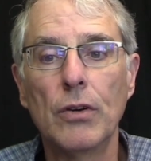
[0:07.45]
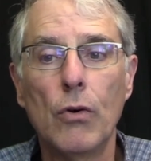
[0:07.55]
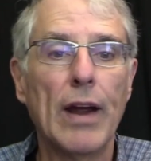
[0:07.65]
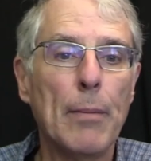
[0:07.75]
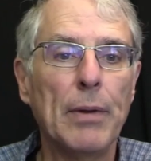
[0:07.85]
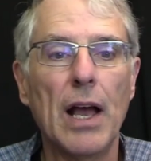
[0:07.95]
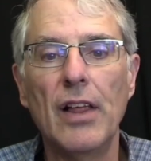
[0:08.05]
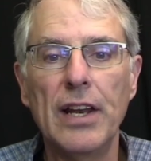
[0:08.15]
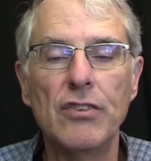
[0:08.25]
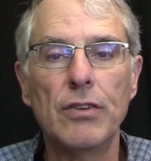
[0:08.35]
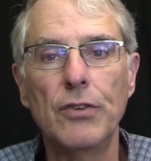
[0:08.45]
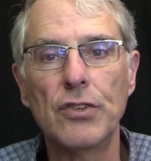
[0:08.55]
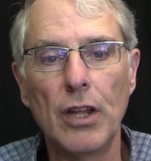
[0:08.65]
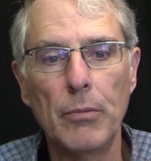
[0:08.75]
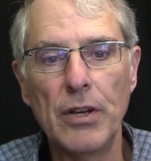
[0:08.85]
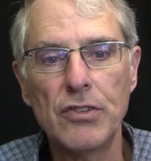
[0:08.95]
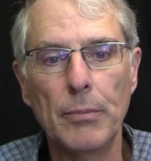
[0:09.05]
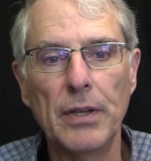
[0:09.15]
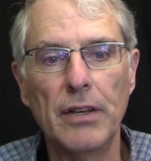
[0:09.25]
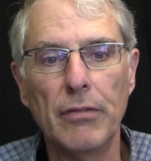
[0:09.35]
or Happy Holidays if you celebrate
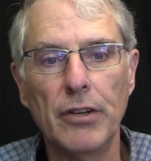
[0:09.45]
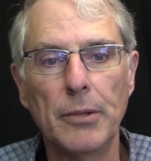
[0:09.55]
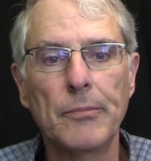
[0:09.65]
something different.